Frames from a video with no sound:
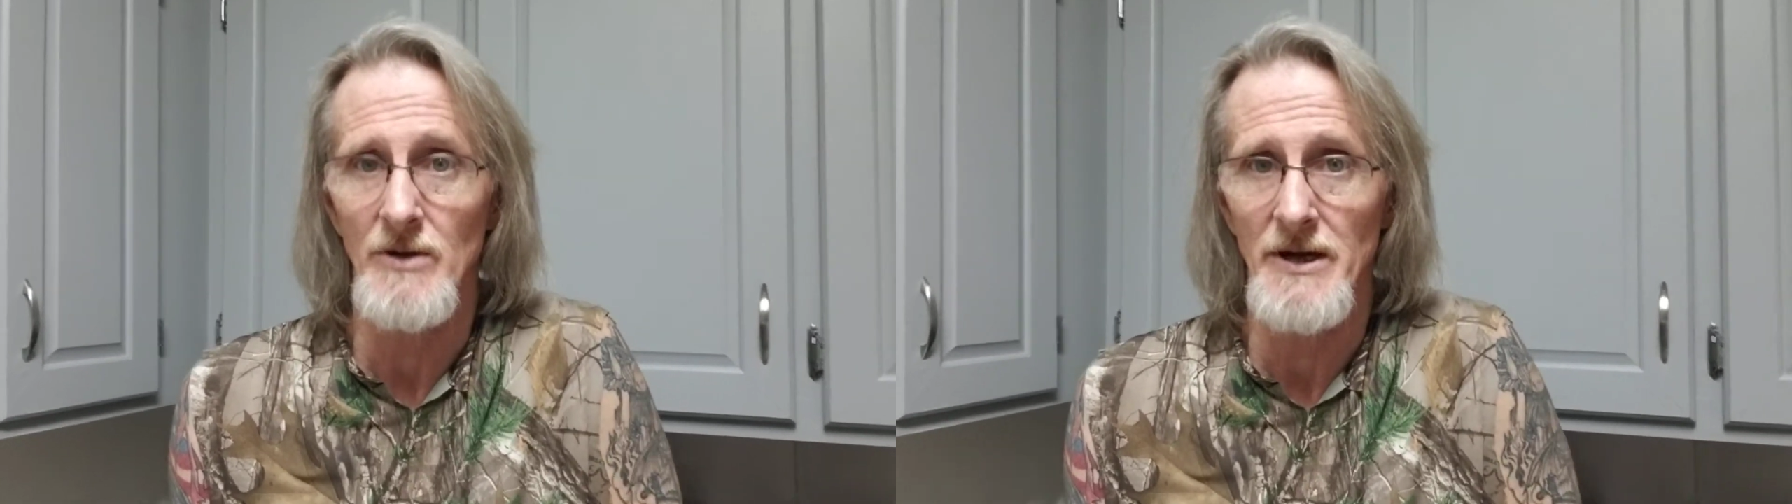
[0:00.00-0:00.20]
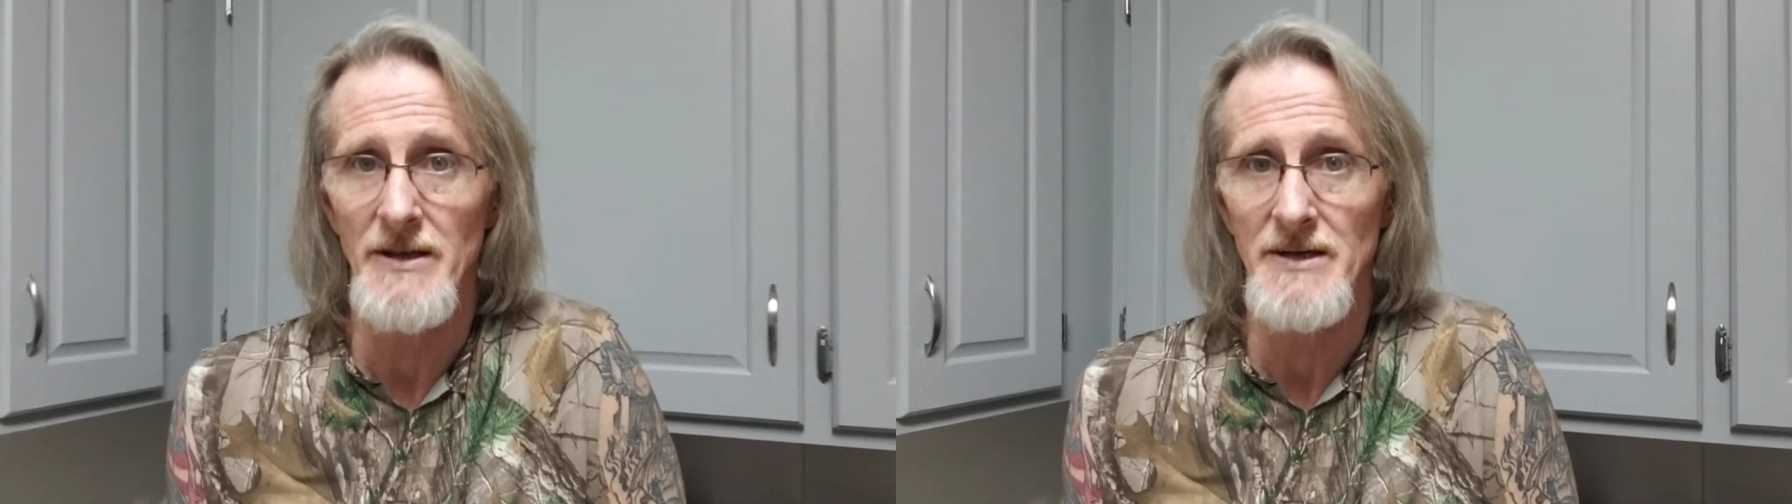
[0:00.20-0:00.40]

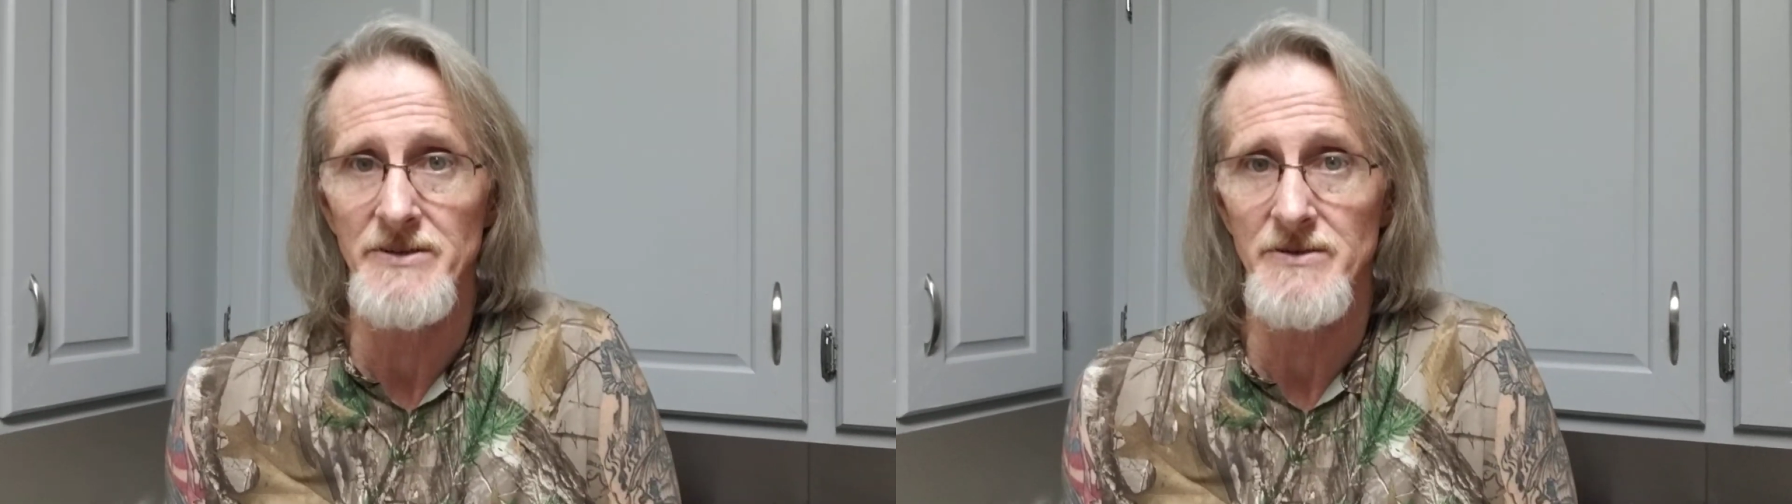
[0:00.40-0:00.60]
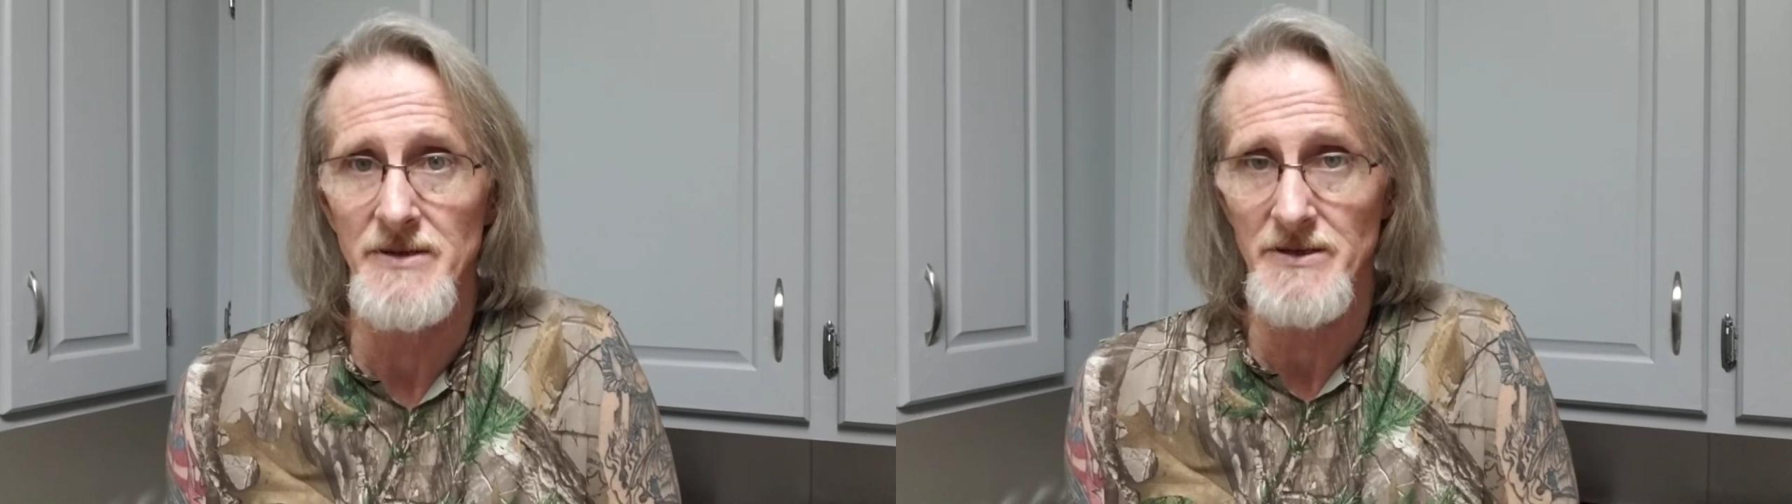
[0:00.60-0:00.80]
okay,
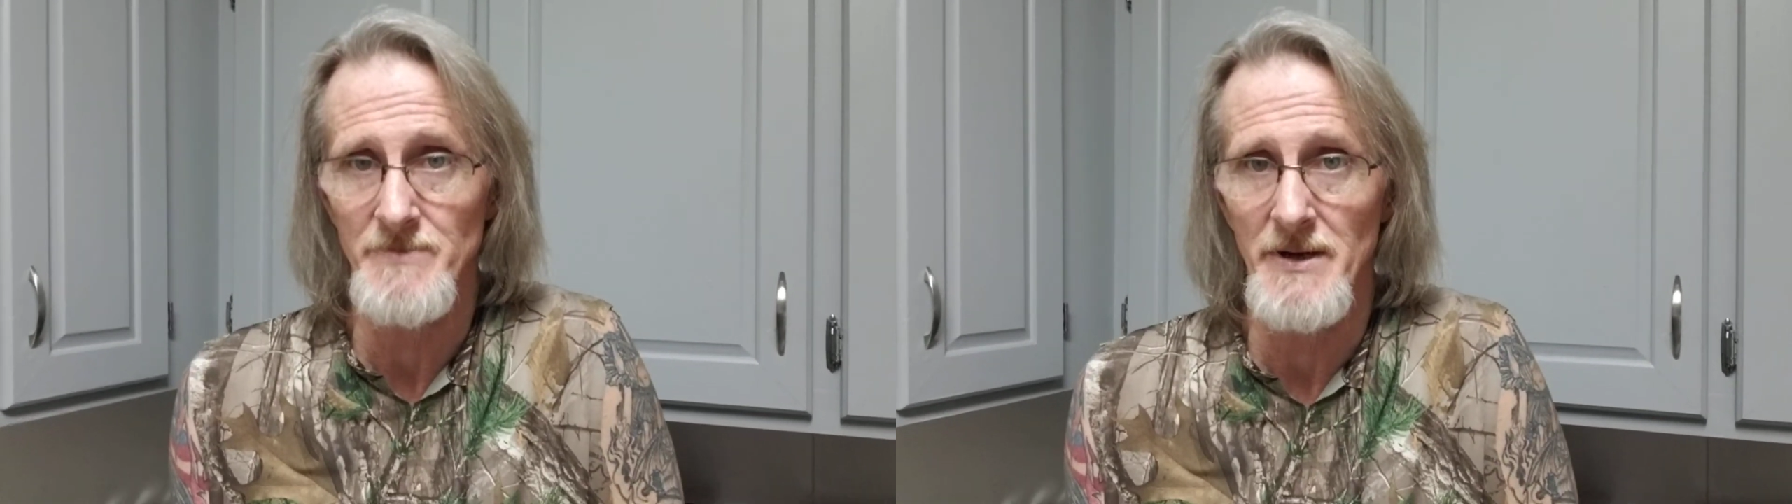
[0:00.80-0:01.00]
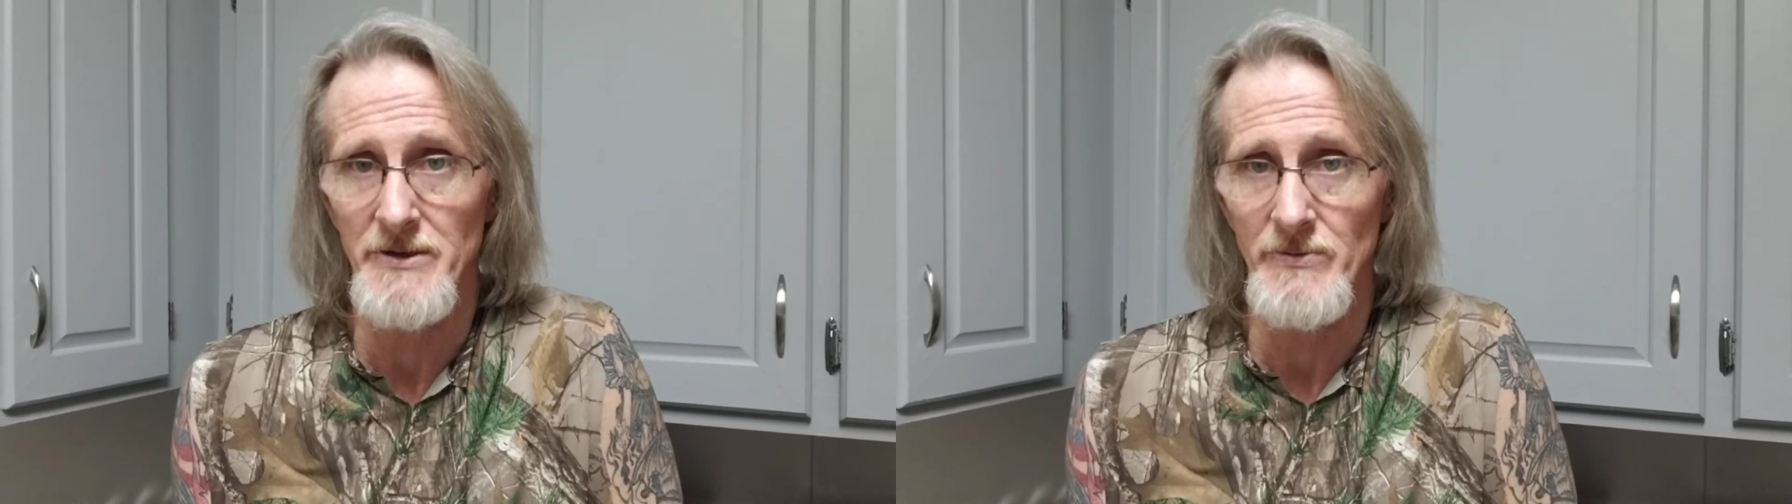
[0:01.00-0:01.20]
that's
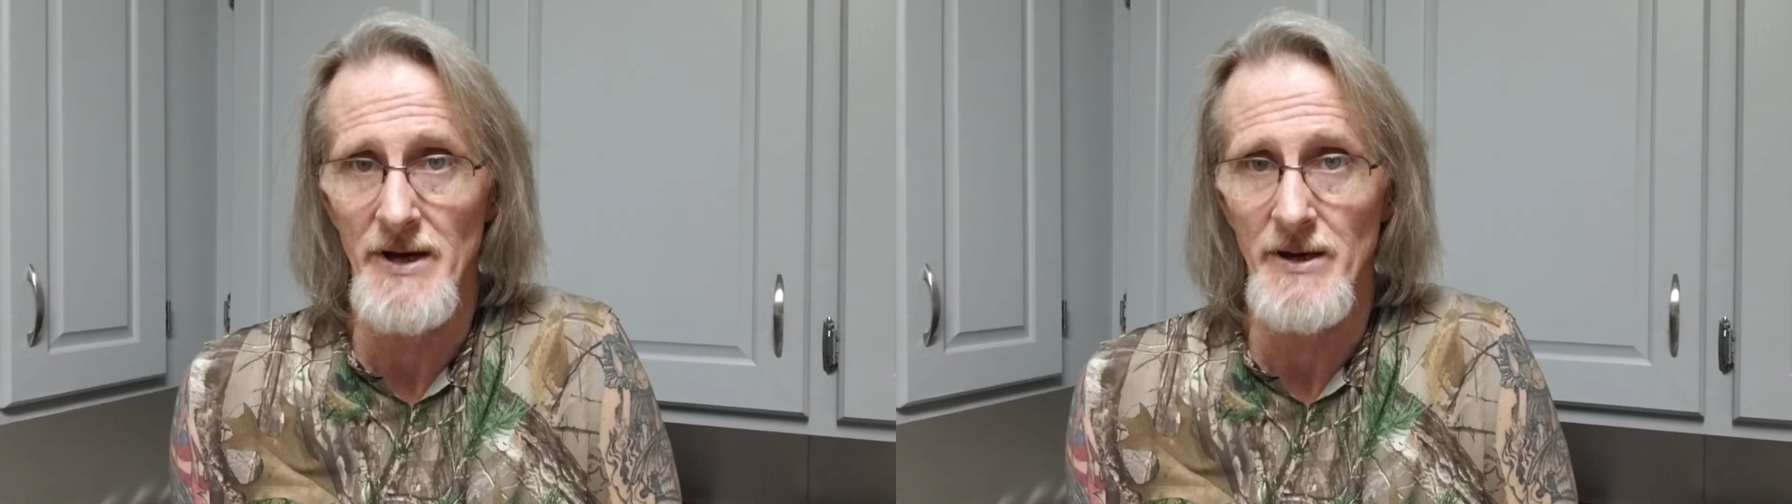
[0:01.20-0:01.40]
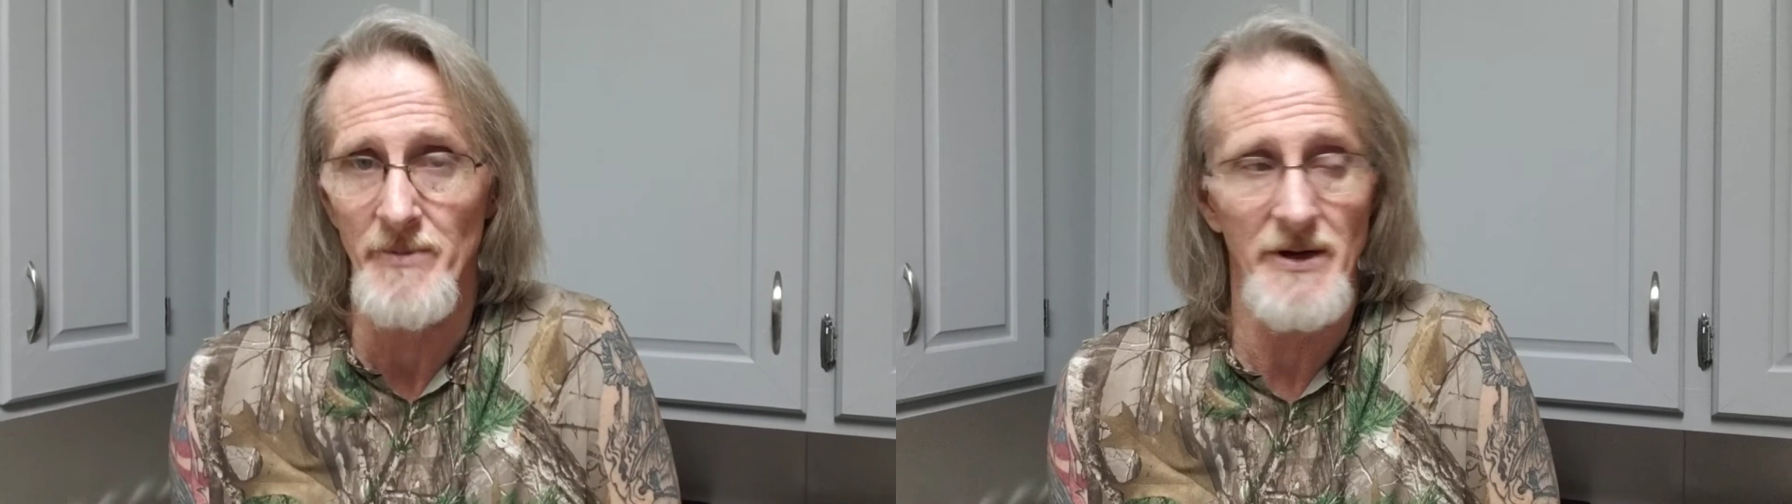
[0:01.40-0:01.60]
about the
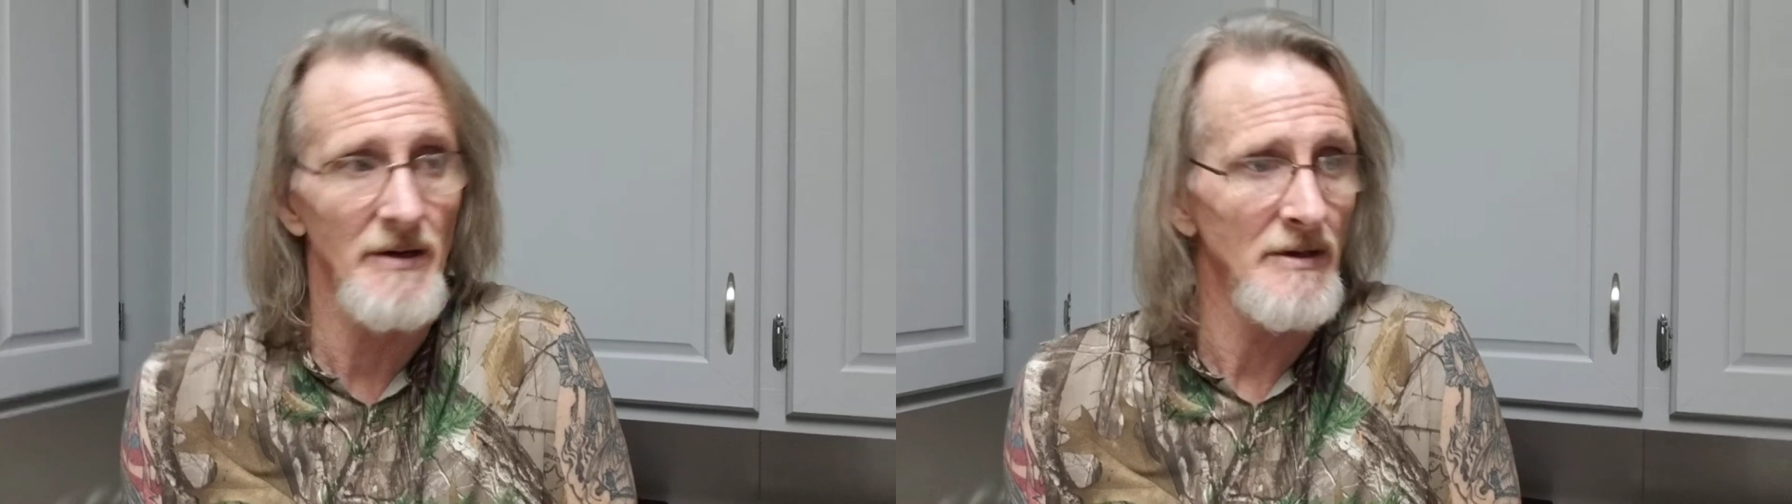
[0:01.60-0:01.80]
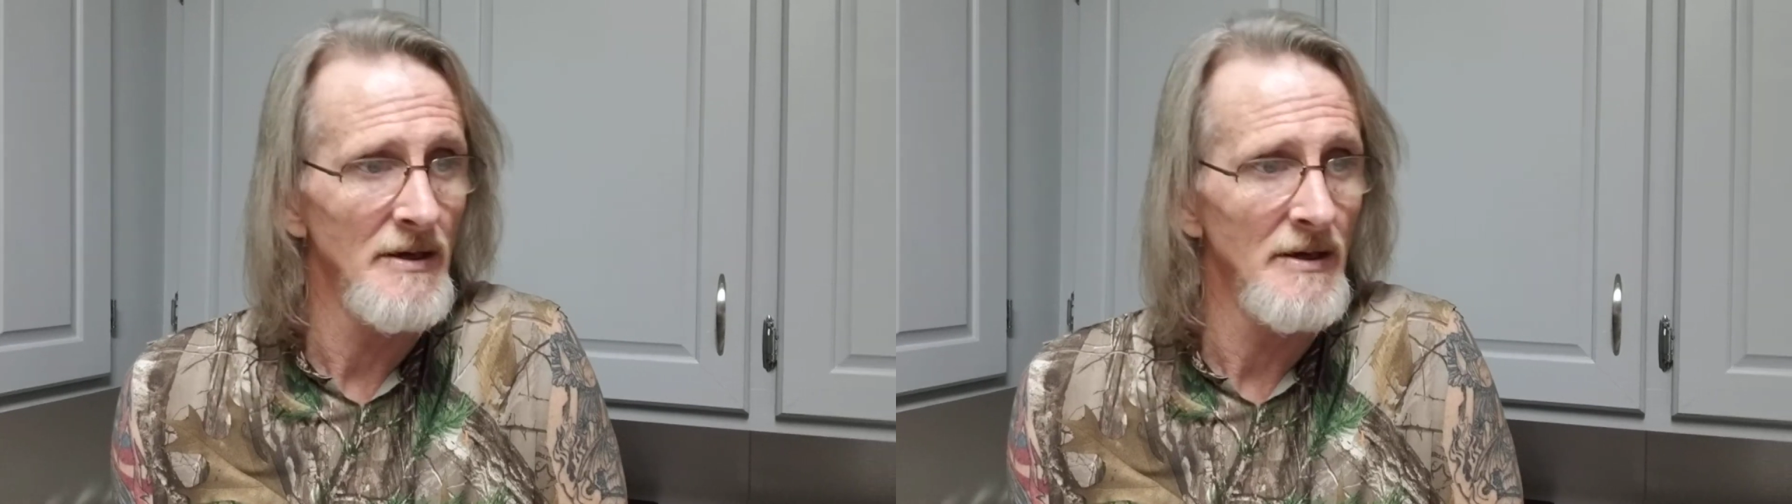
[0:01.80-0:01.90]
right amount.